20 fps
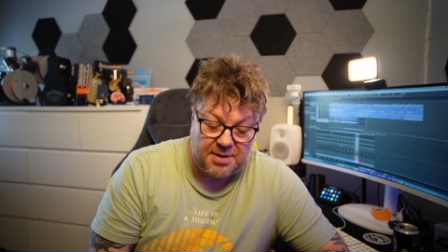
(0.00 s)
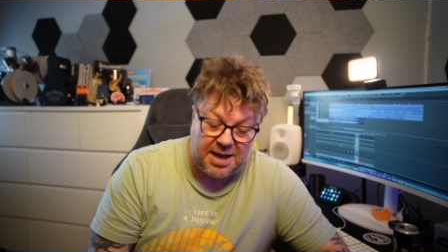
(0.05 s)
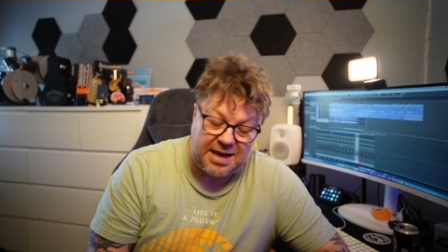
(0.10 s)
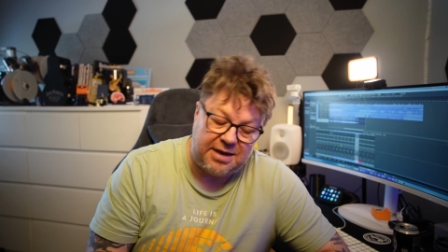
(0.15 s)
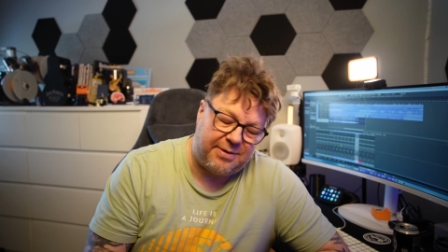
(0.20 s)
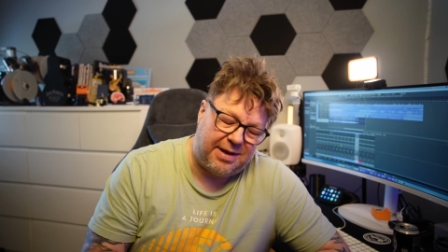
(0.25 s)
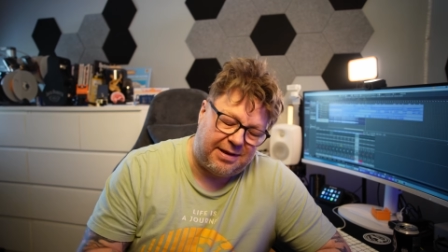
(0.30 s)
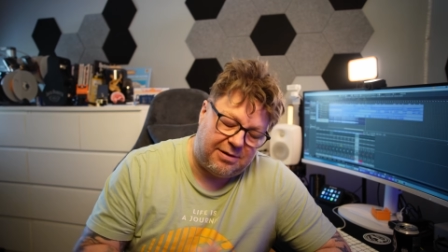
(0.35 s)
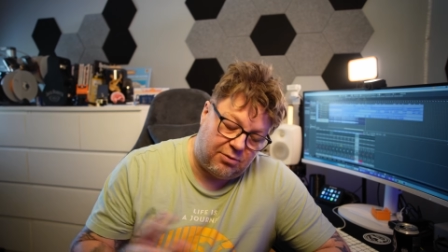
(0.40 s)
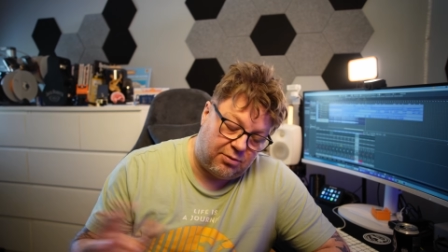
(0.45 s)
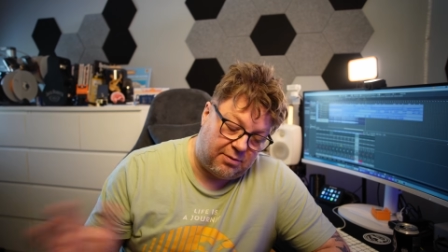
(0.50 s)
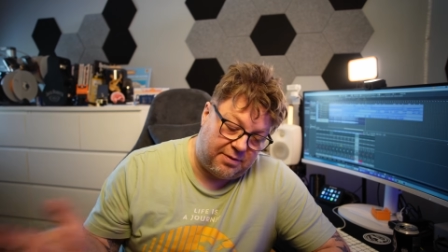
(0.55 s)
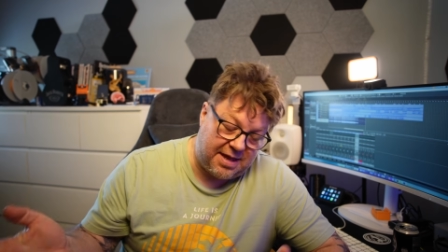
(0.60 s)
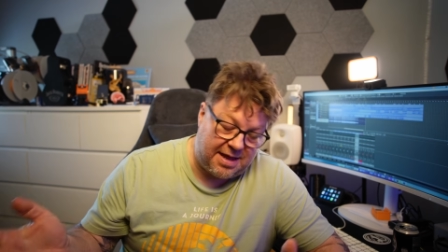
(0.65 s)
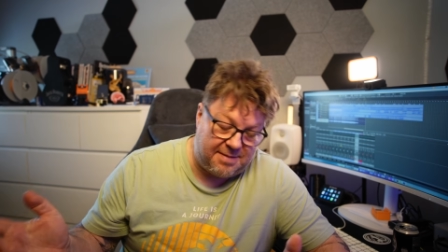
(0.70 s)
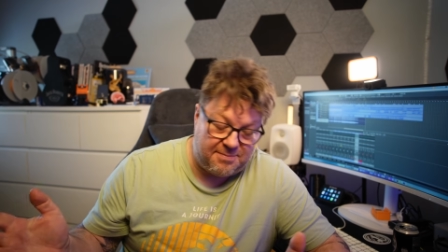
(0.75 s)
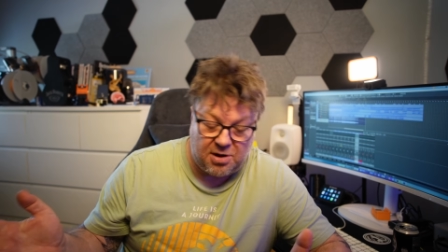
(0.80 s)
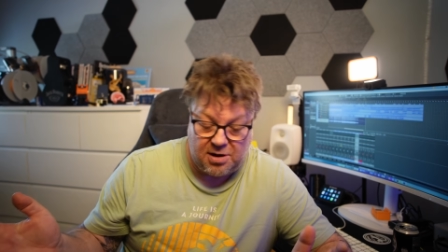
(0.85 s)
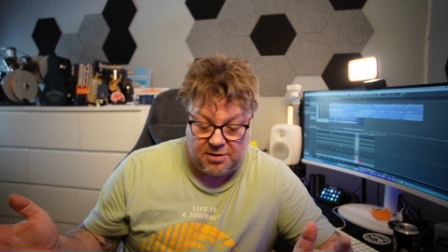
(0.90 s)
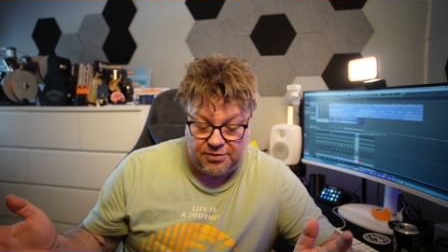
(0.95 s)
Anyway, look,
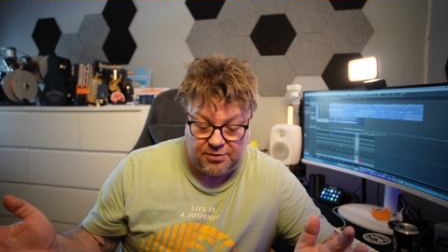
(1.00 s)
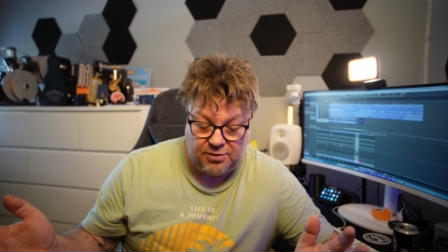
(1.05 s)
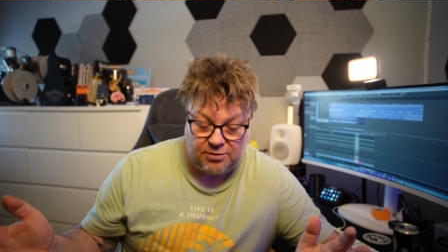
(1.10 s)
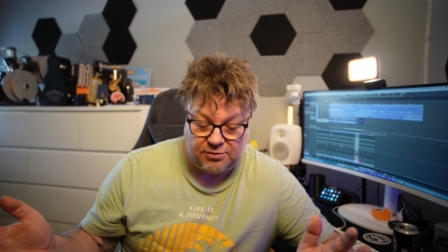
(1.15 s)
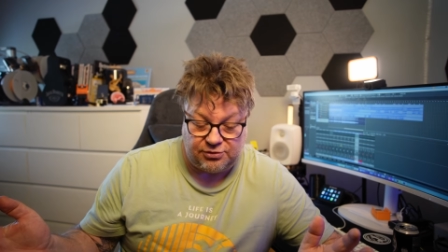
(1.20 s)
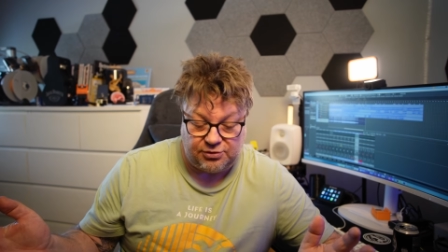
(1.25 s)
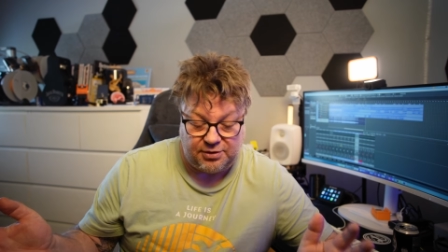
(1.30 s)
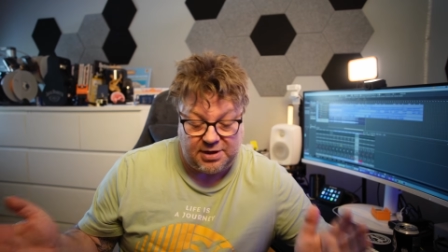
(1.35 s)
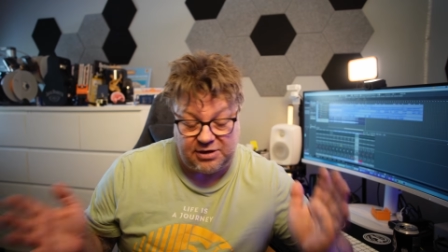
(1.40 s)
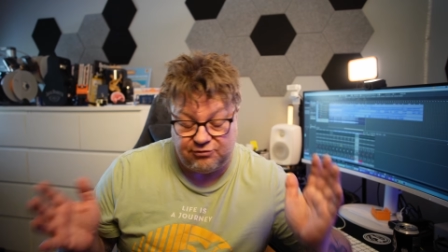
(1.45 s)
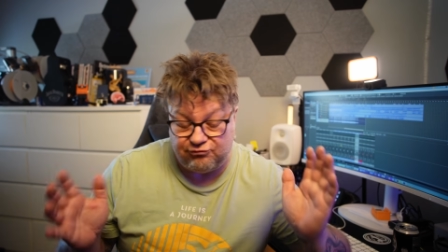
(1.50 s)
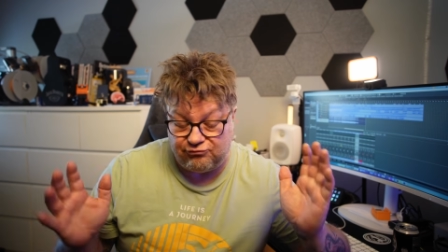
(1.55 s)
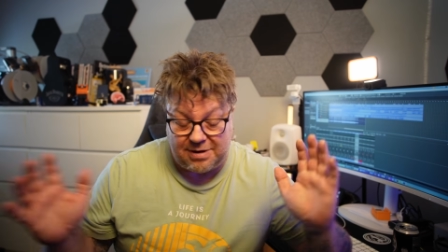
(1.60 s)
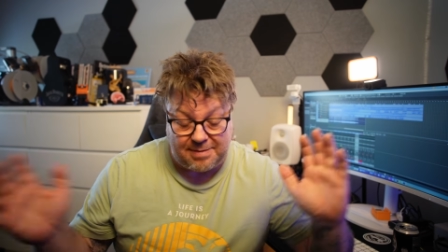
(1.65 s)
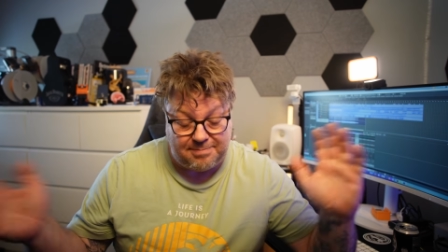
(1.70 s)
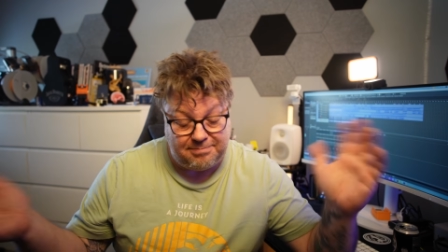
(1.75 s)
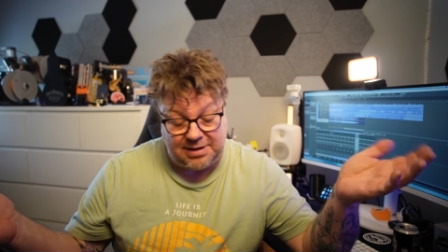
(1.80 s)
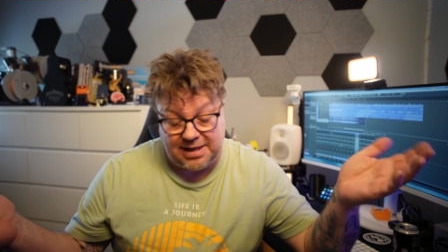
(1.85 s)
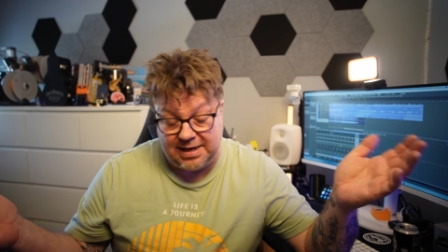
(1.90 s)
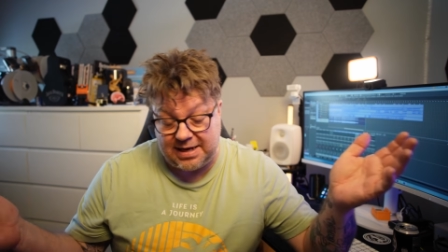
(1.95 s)
they're my thoughts on it. It's
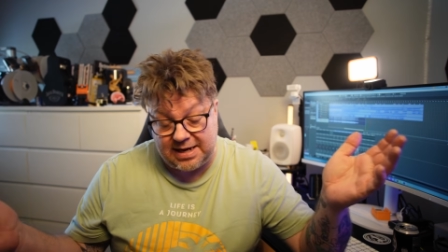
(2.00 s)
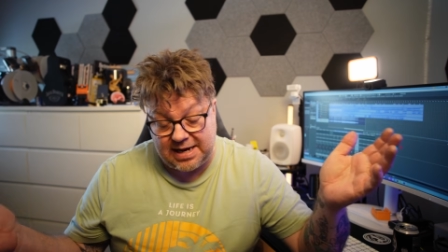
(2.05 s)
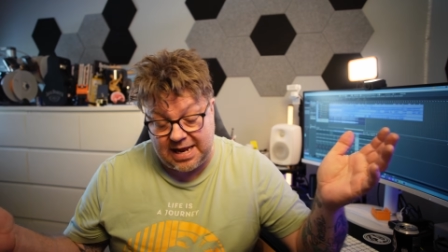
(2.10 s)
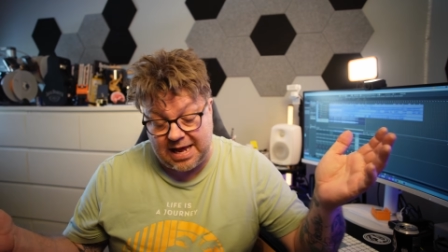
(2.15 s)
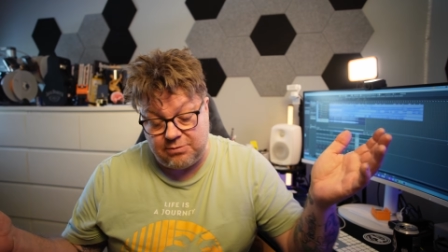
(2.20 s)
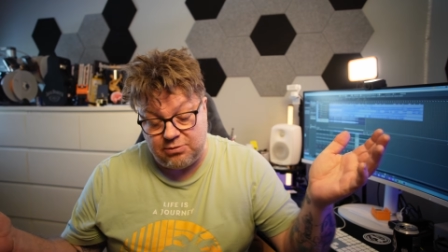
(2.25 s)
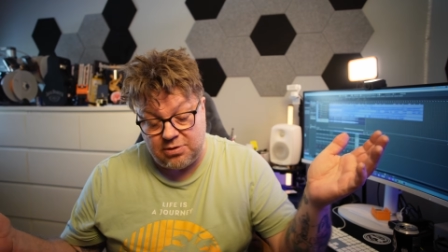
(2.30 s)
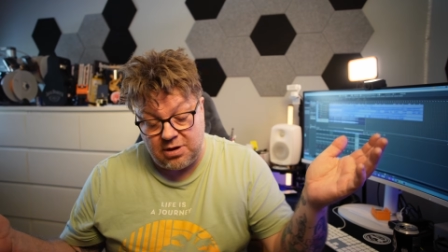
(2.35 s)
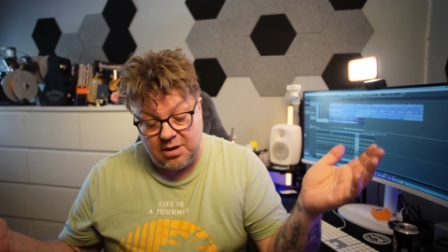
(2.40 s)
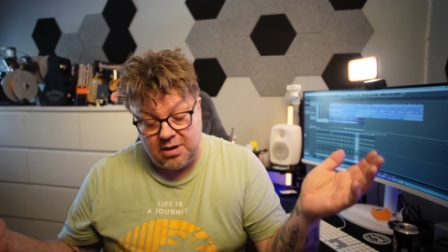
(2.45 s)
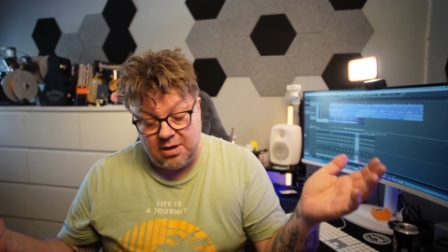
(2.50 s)
rambling, I know.